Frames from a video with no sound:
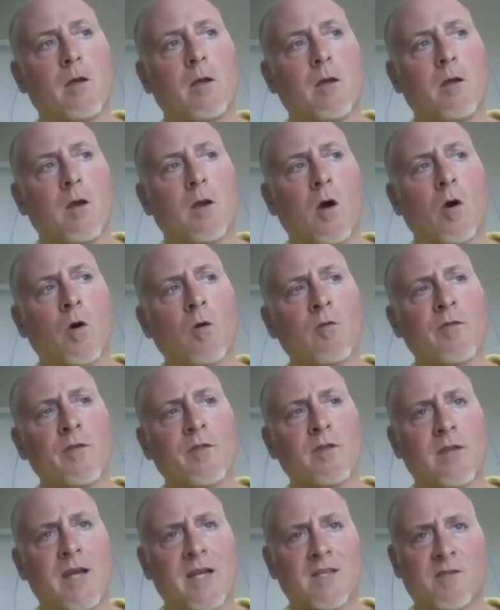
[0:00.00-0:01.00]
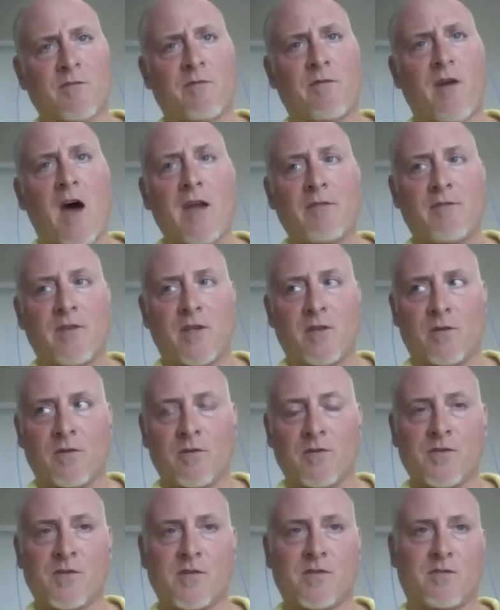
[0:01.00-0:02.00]
Over the last 5
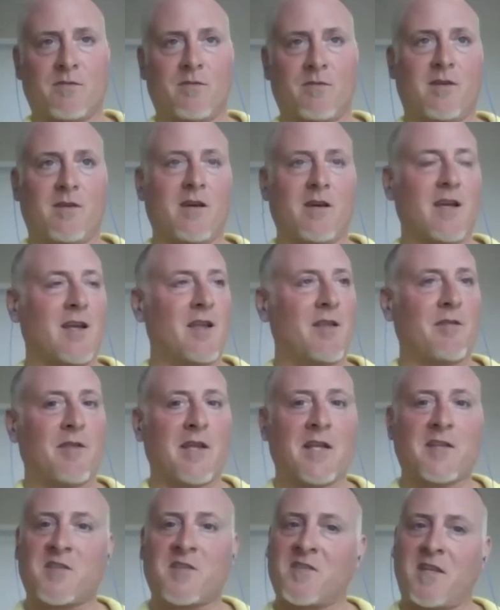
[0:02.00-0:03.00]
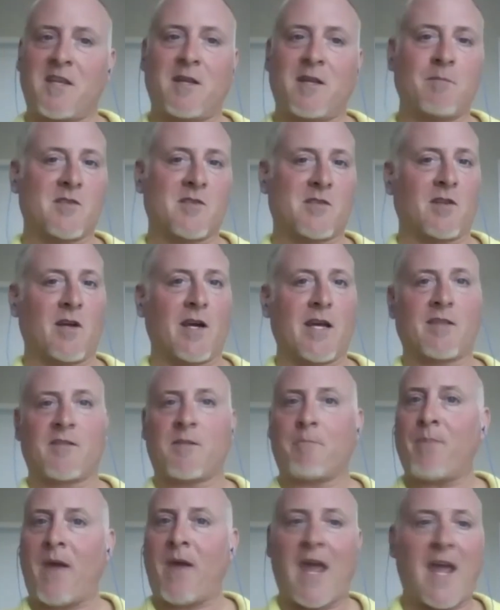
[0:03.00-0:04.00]
years, it seems like
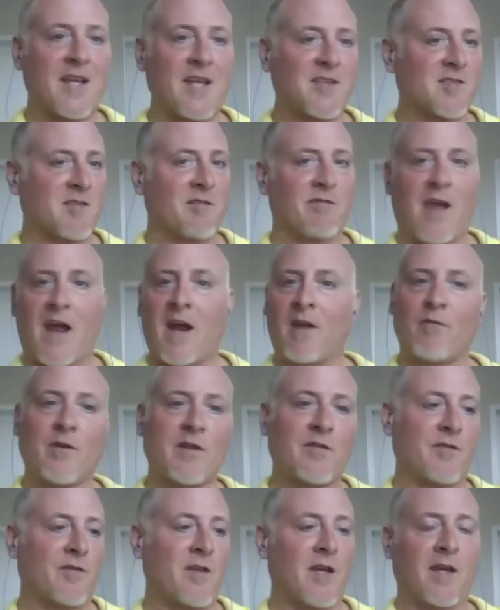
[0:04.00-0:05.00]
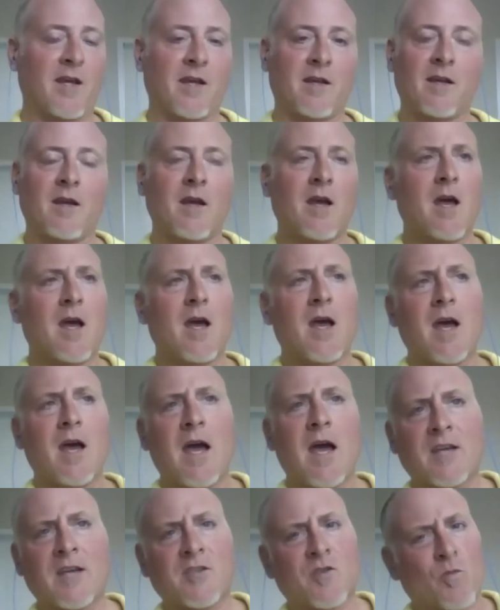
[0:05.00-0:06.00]
the pace of everything
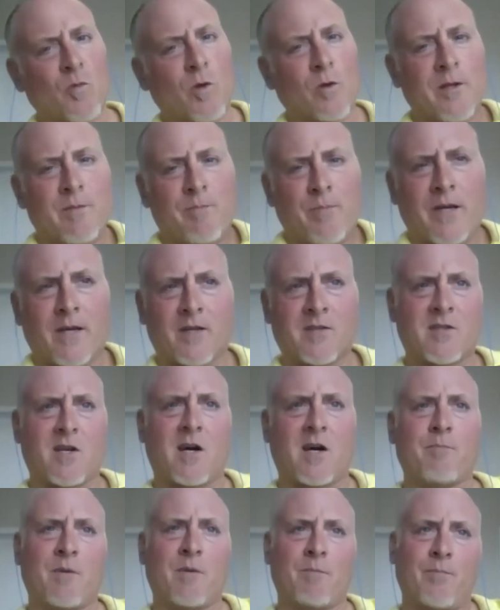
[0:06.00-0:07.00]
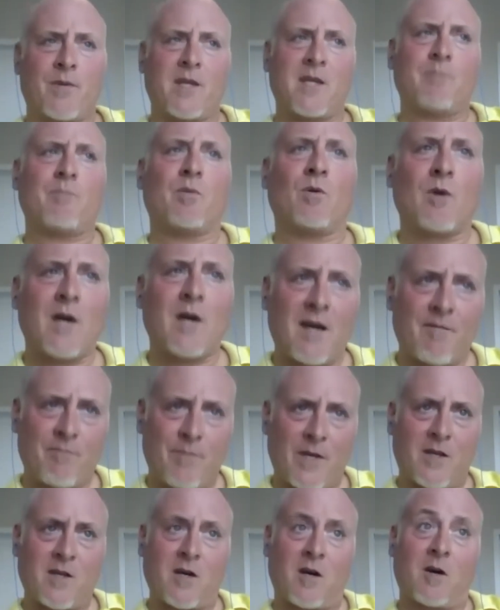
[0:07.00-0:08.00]
has really picked up and people have
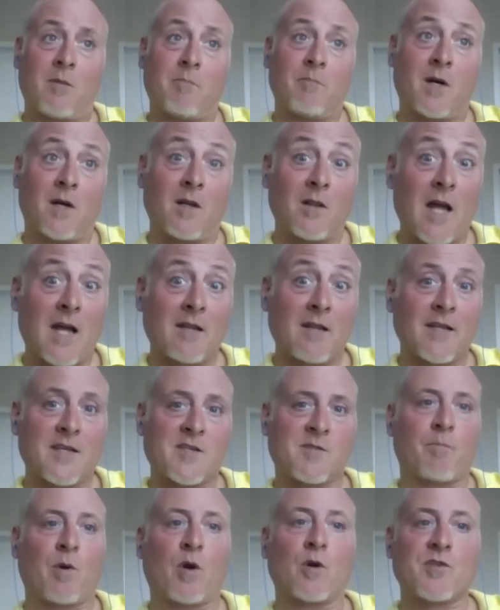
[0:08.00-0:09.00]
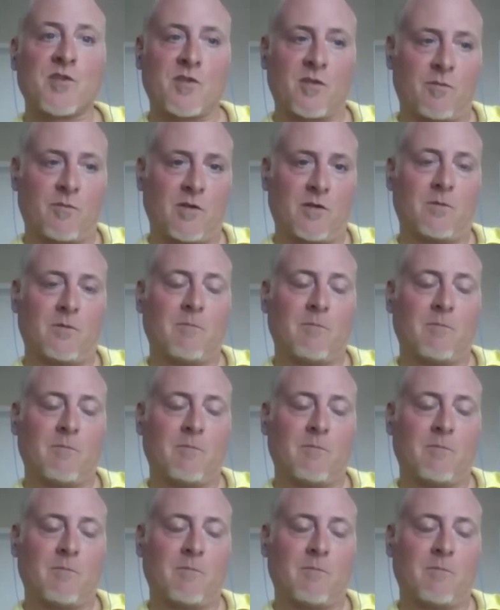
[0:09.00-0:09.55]
become a lot less personable,